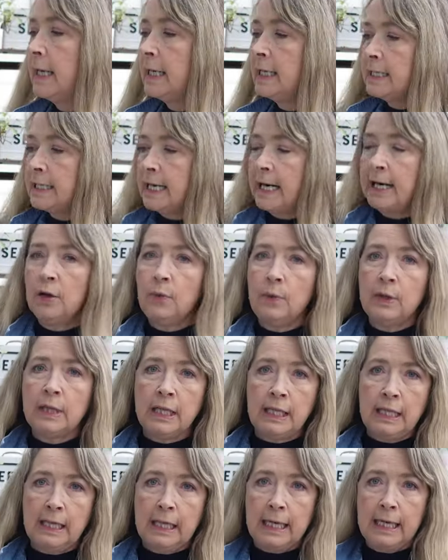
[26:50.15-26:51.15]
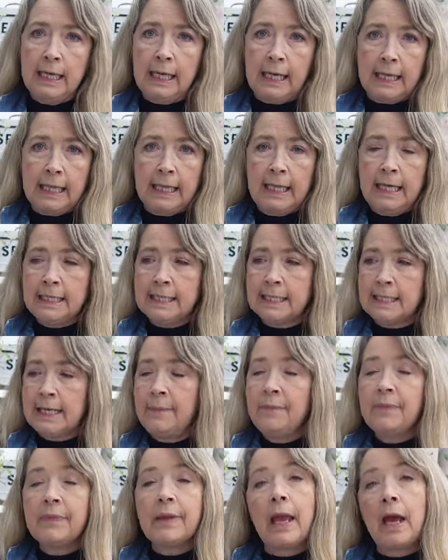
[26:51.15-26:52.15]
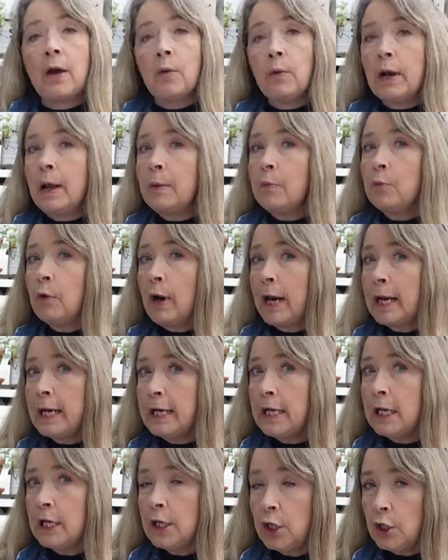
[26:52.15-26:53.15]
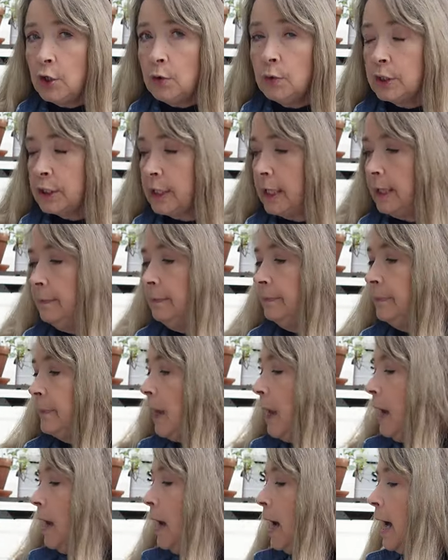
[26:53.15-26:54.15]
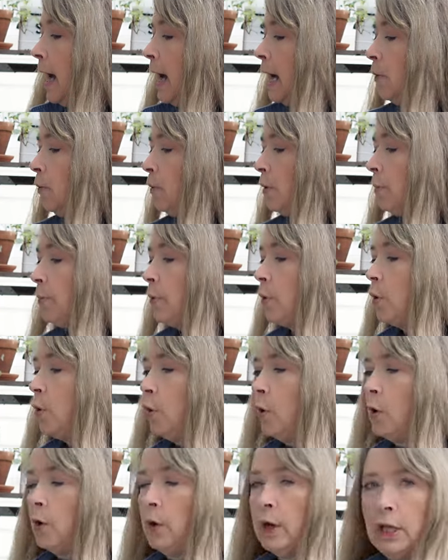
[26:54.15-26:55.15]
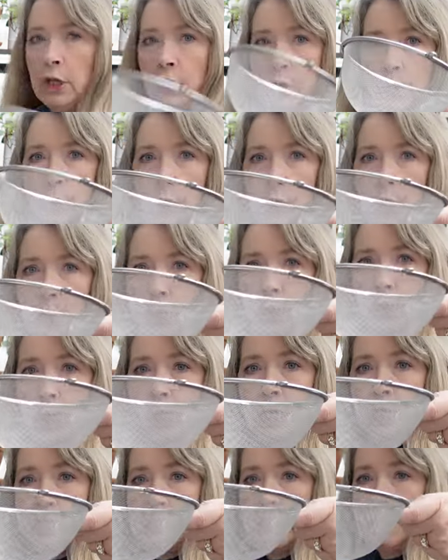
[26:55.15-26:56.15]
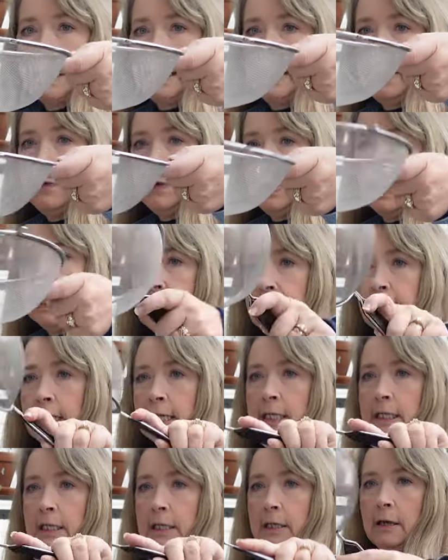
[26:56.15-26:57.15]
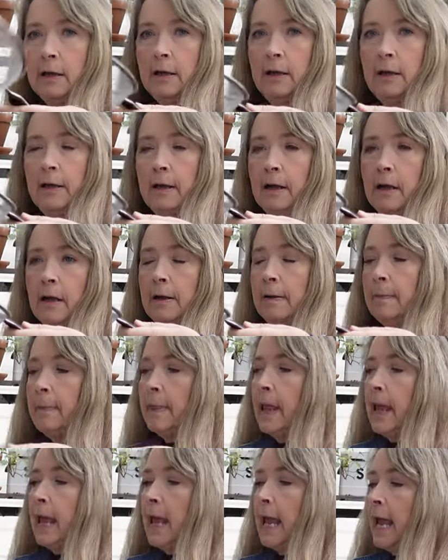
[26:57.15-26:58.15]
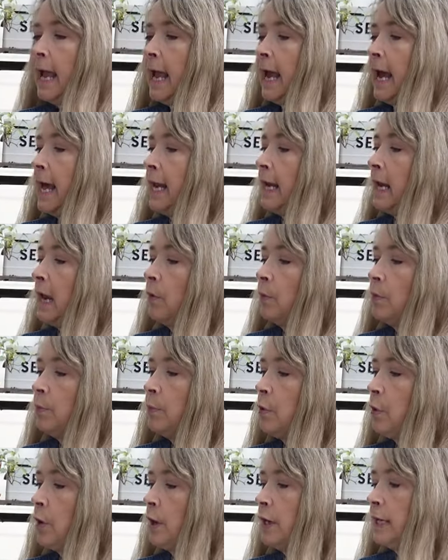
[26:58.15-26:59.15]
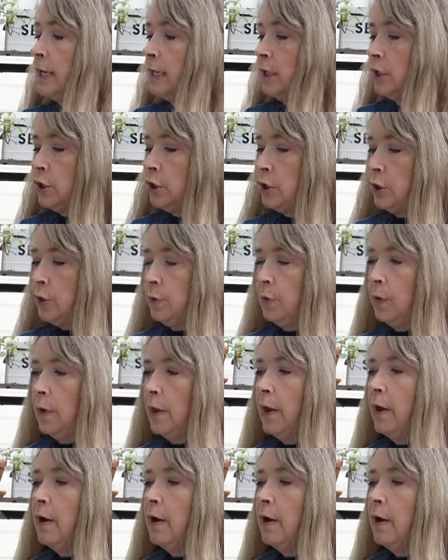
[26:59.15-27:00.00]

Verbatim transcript: container with a lid like this. And when I'm ready to use it, I will pour it through a sieve like this. And I will pour it into,